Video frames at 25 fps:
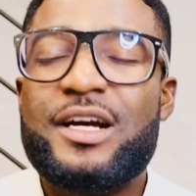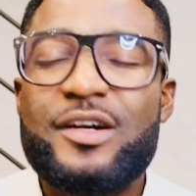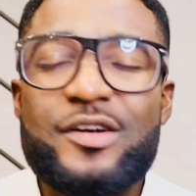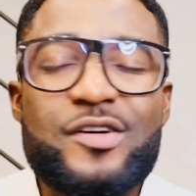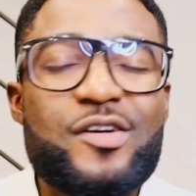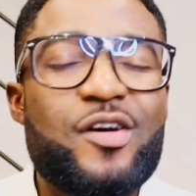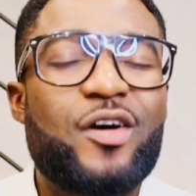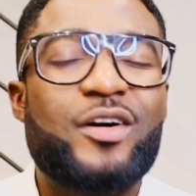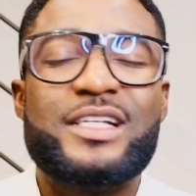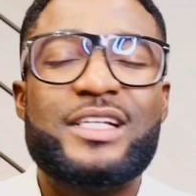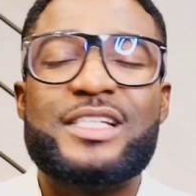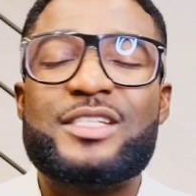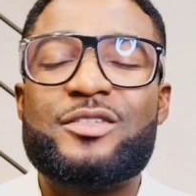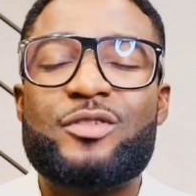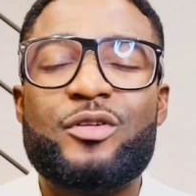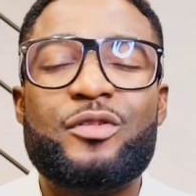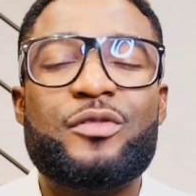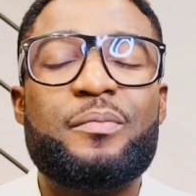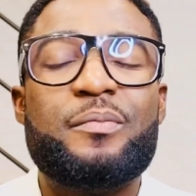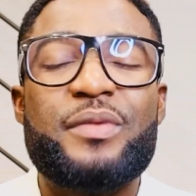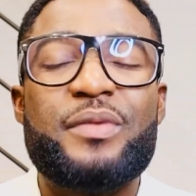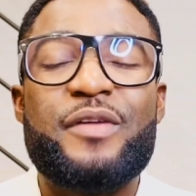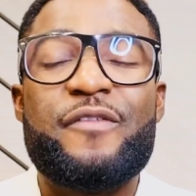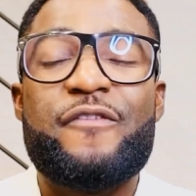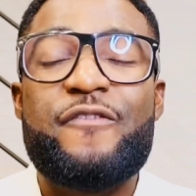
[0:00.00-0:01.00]
God is going
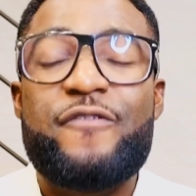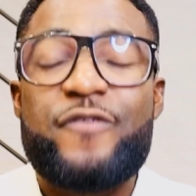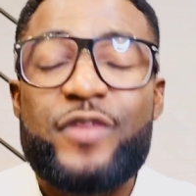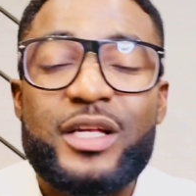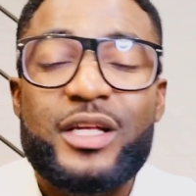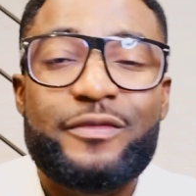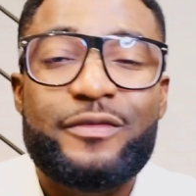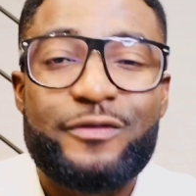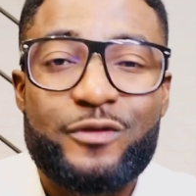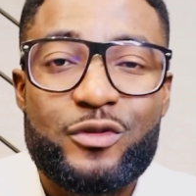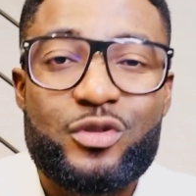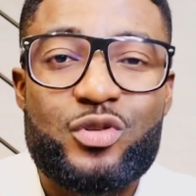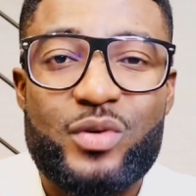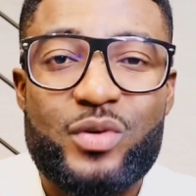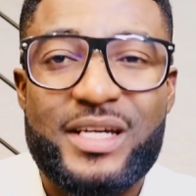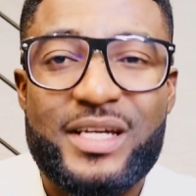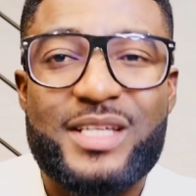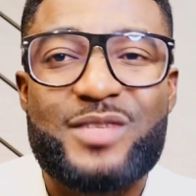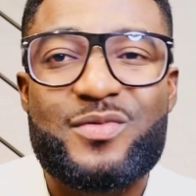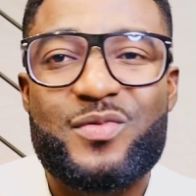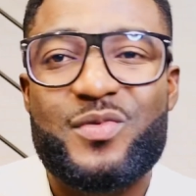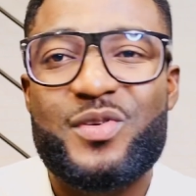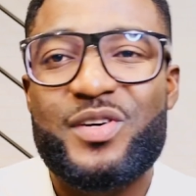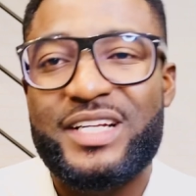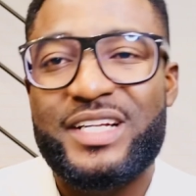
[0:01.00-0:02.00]
to be faithful to
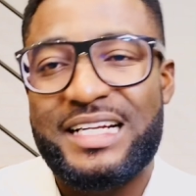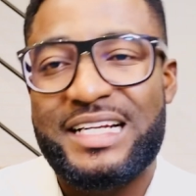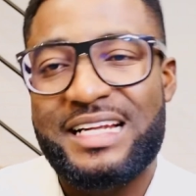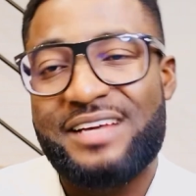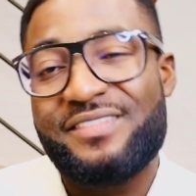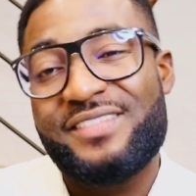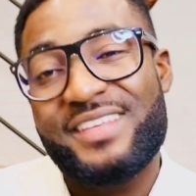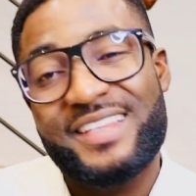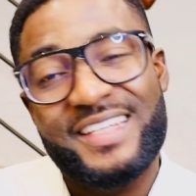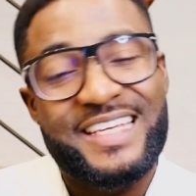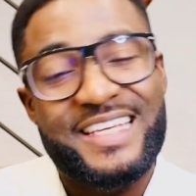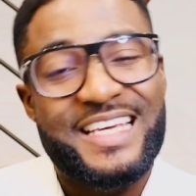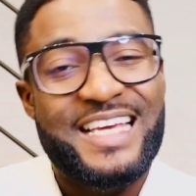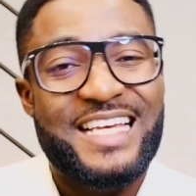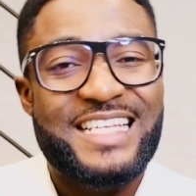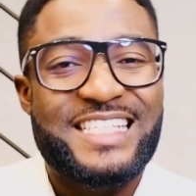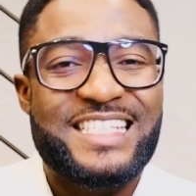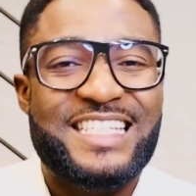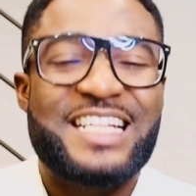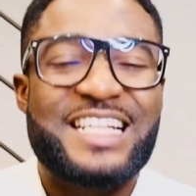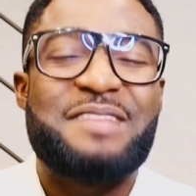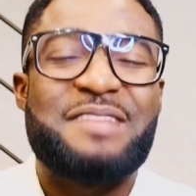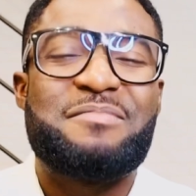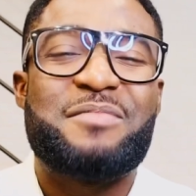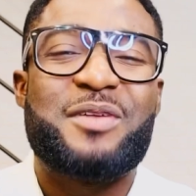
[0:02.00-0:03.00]
His word, and everything He has
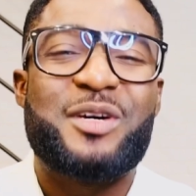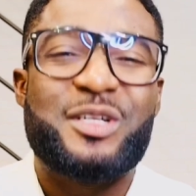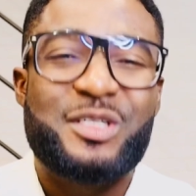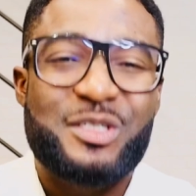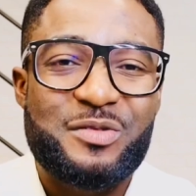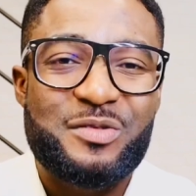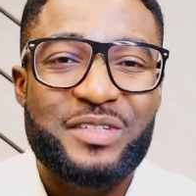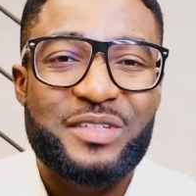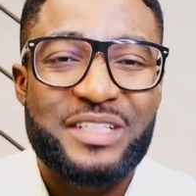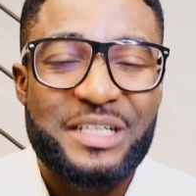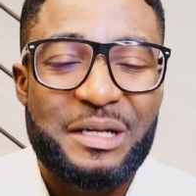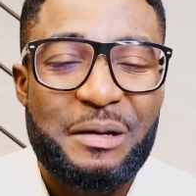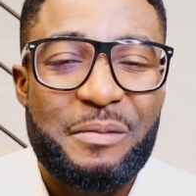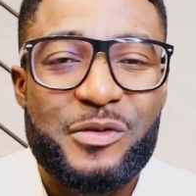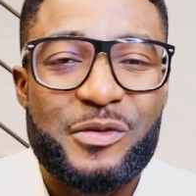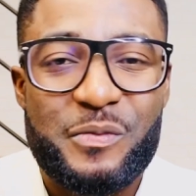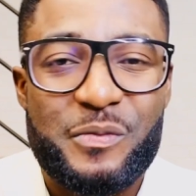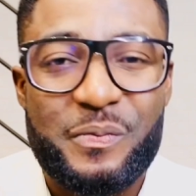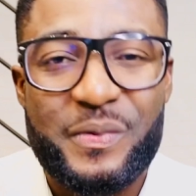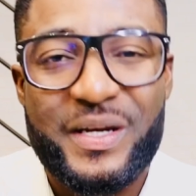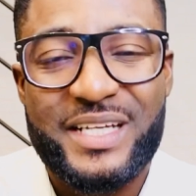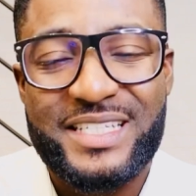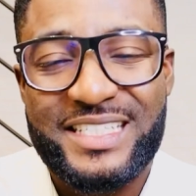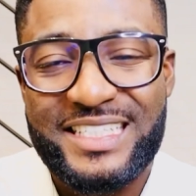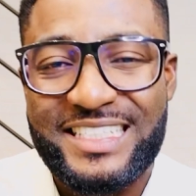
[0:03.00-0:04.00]
said about you will come to
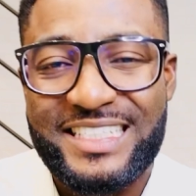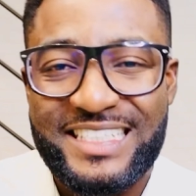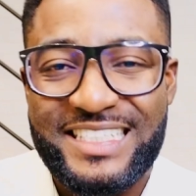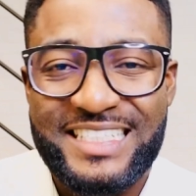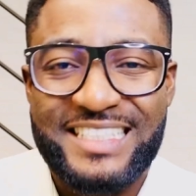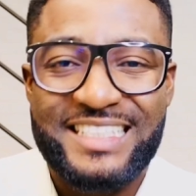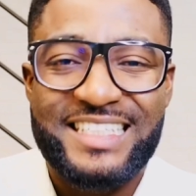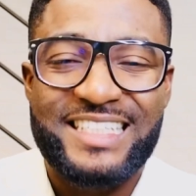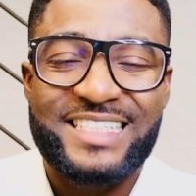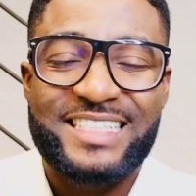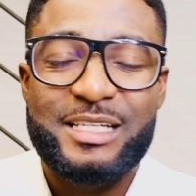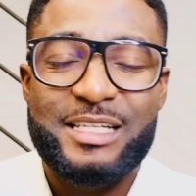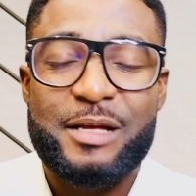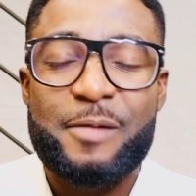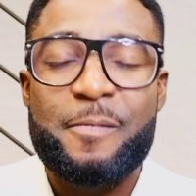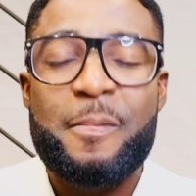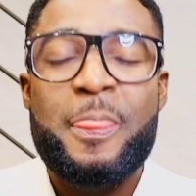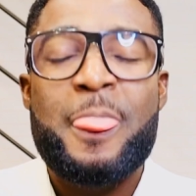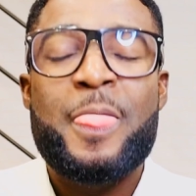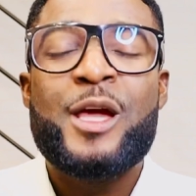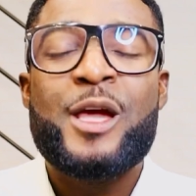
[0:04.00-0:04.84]
pass in Jesus' name.